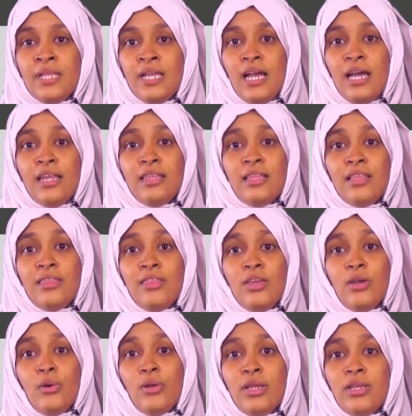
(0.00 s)
Another
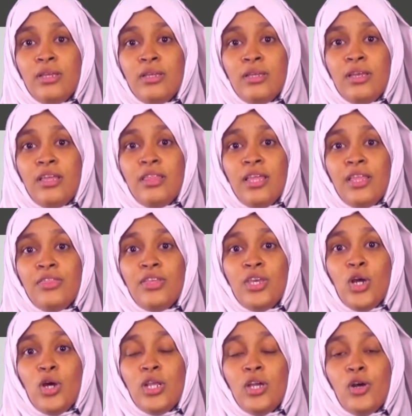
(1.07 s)
theory is the
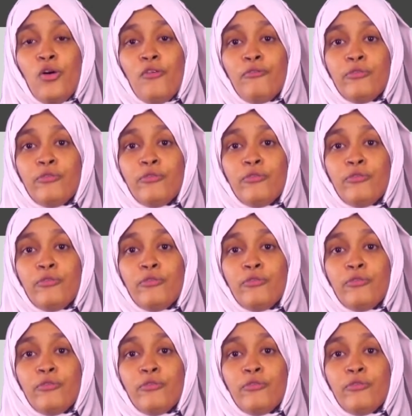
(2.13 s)
theory of